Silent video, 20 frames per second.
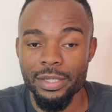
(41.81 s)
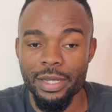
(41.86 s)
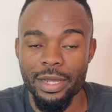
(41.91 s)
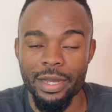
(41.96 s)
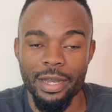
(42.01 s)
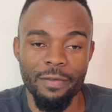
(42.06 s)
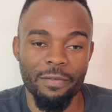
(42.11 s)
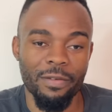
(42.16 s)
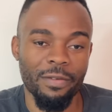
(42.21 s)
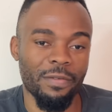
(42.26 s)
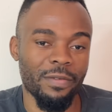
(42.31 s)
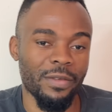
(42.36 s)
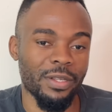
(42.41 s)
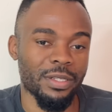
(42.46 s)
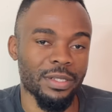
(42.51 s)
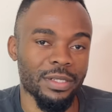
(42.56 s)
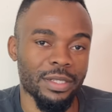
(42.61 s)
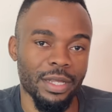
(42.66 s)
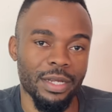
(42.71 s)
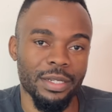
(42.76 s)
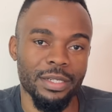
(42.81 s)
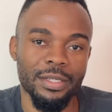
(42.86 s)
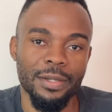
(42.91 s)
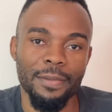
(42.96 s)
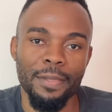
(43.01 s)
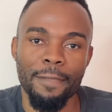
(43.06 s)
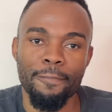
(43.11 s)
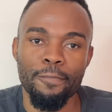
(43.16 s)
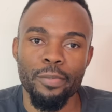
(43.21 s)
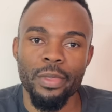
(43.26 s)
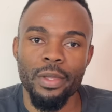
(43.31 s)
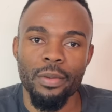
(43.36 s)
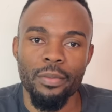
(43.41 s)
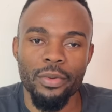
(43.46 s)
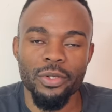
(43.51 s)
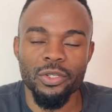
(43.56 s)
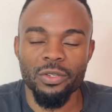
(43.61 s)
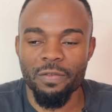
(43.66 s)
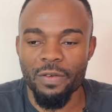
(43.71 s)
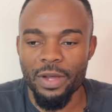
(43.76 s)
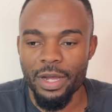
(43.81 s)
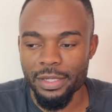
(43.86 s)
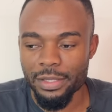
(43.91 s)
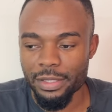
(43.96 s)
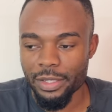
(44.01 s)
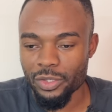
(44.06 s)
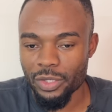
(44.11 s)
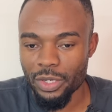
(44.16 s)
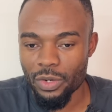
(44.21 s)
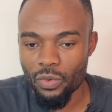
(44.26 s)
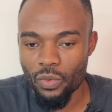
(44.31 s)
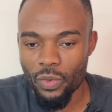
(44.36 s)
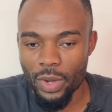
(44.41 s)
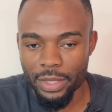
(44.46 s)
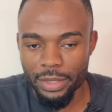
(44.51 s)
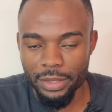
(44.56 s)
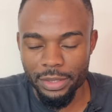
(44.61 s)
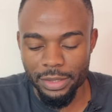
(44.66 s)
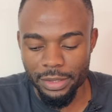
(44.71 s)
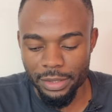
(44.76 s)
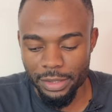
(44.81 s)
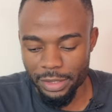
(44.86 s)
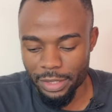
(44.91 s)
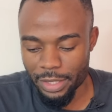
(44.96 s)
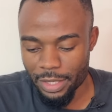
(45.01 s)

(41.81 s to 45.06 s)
And every feature that most of us actually wanted.